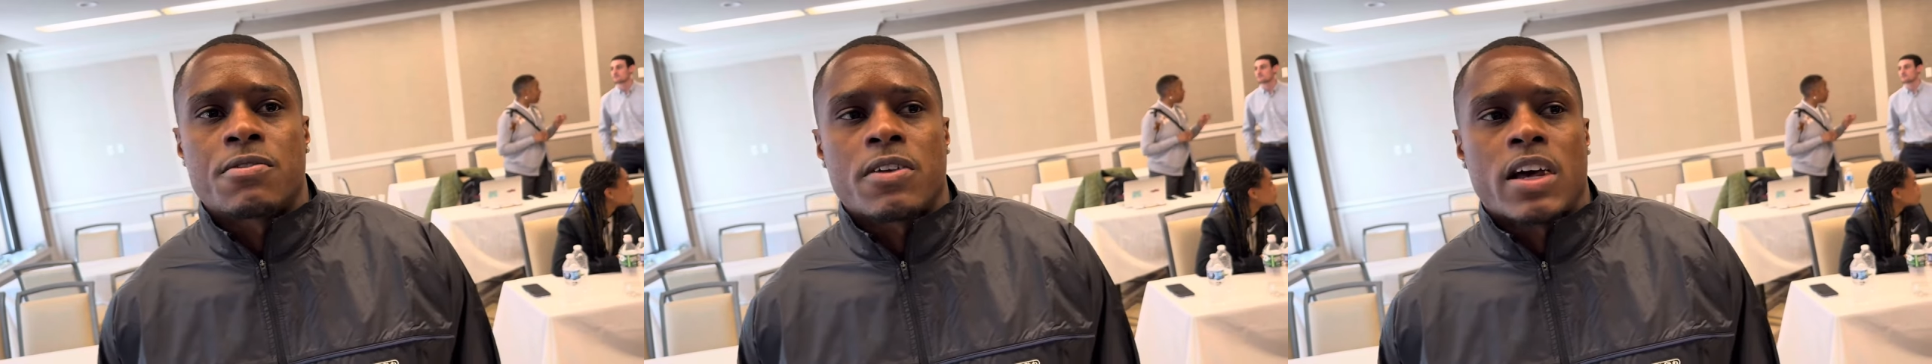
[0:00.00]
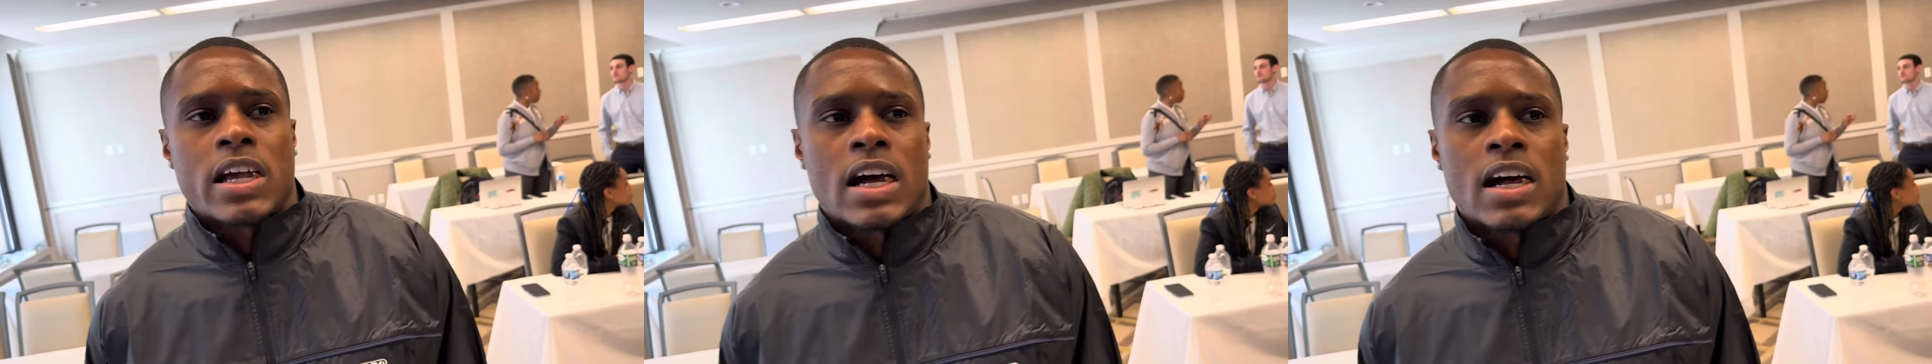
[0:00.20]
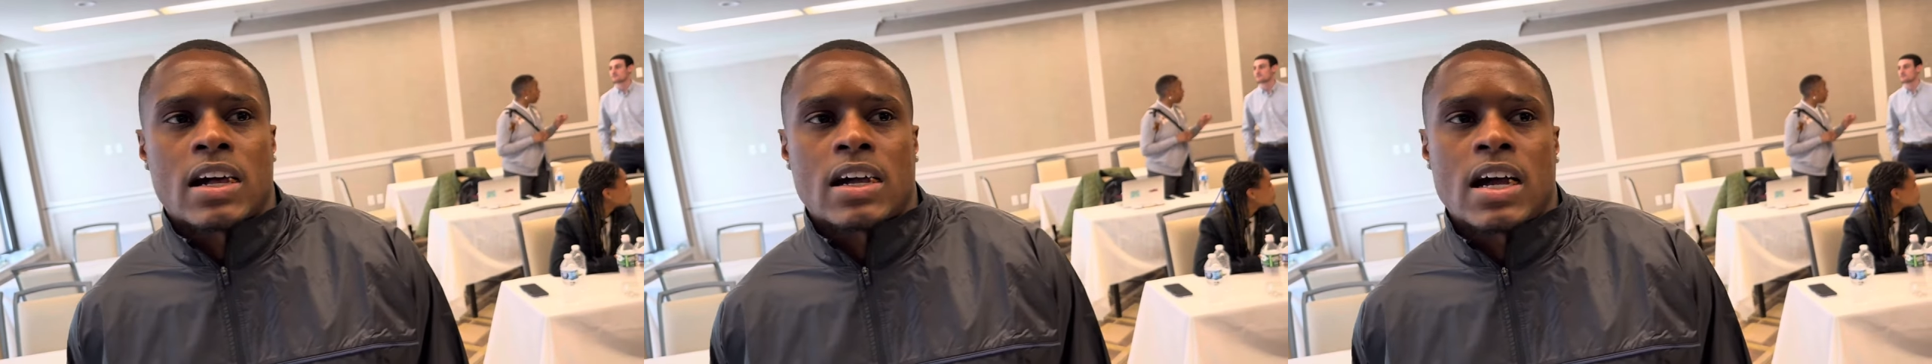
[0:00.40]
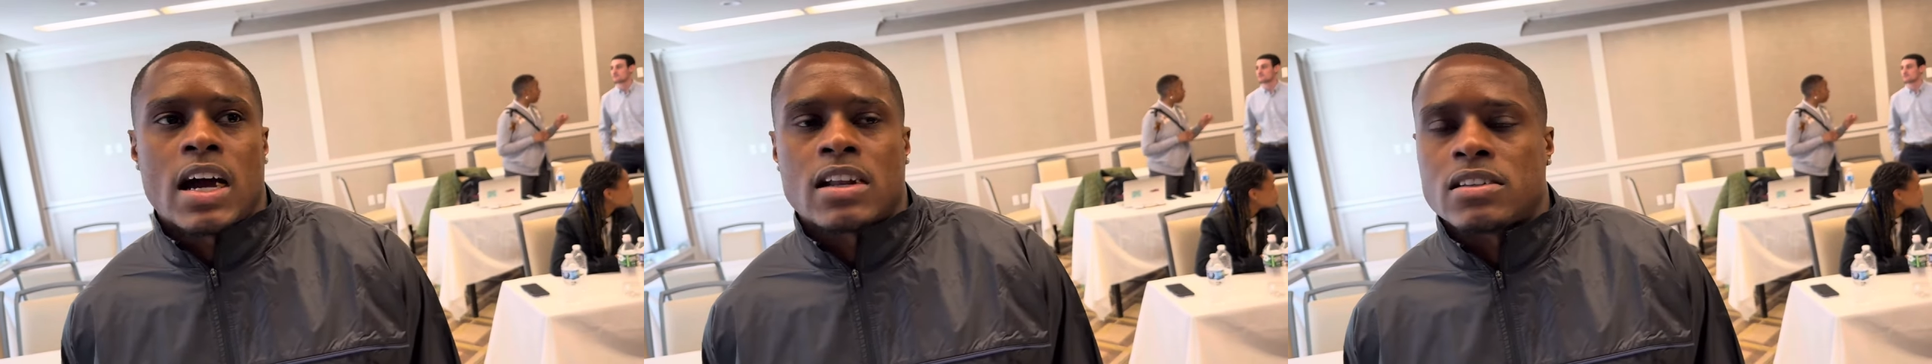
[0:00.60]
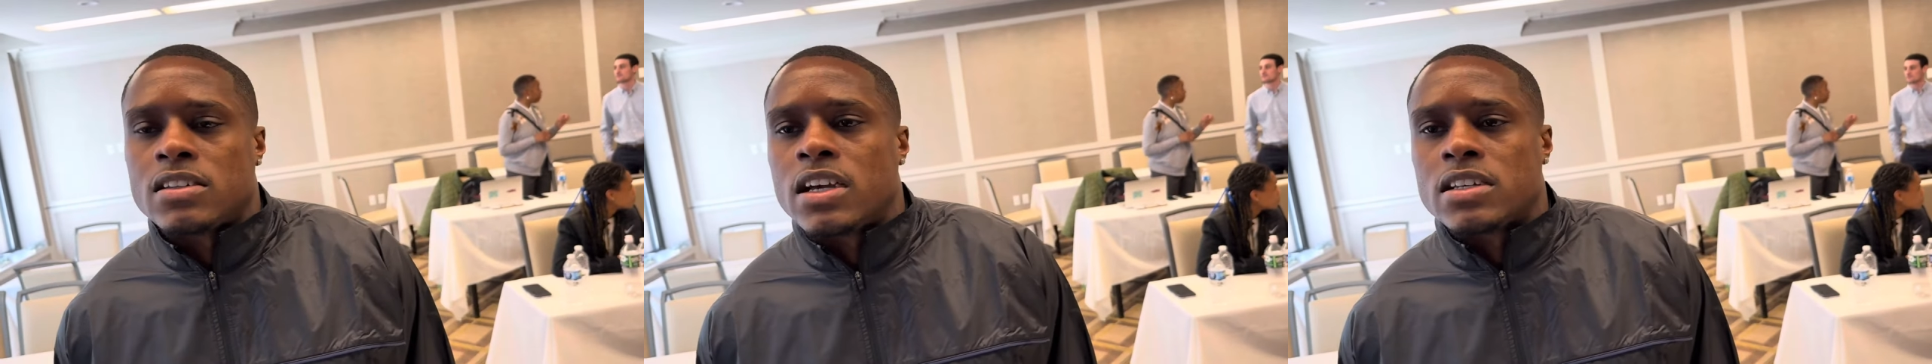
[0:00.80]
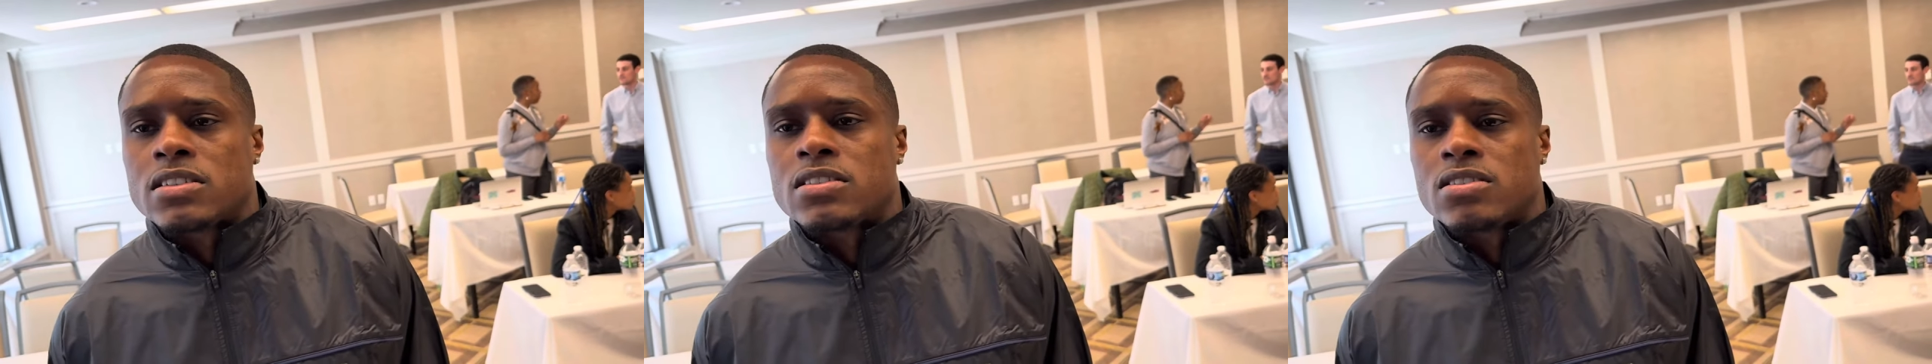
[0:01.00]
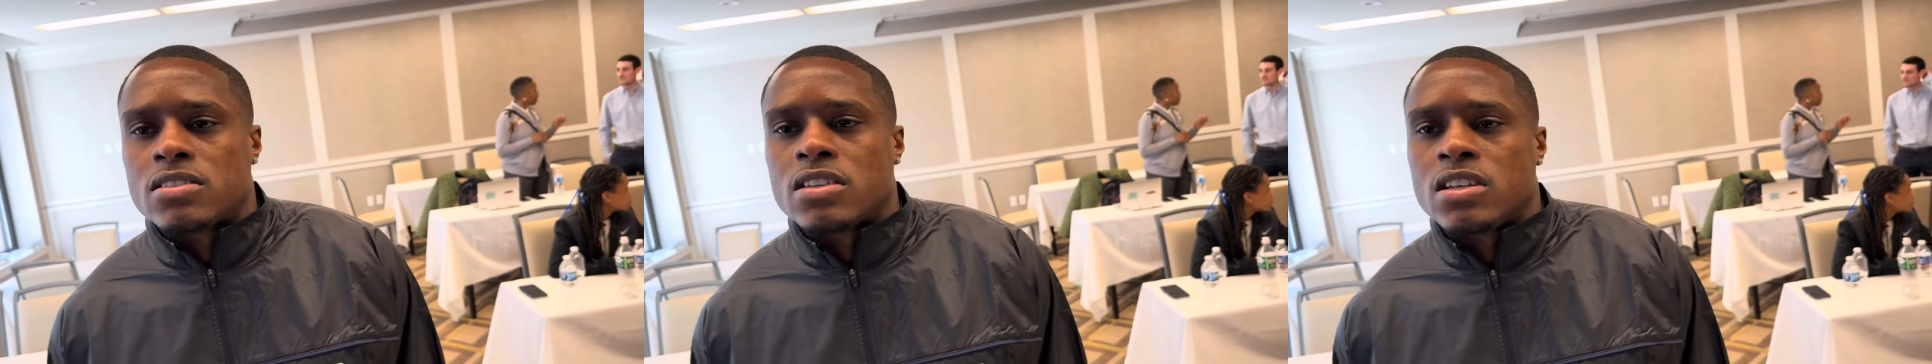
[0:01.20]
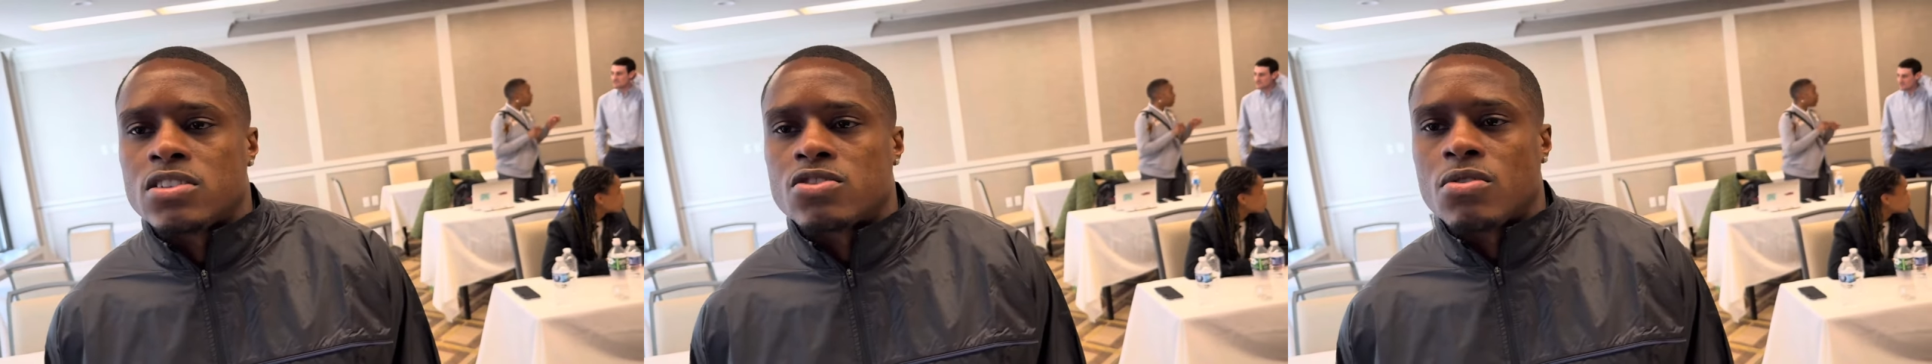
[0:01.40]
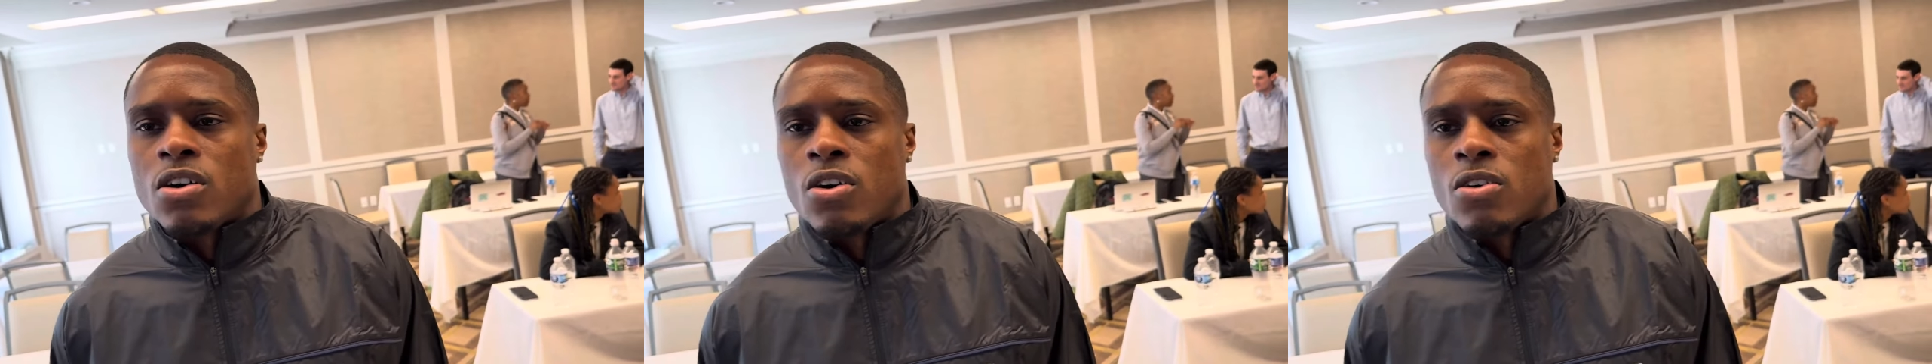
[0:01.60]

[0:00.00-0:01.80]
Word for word: as he didn't make the US team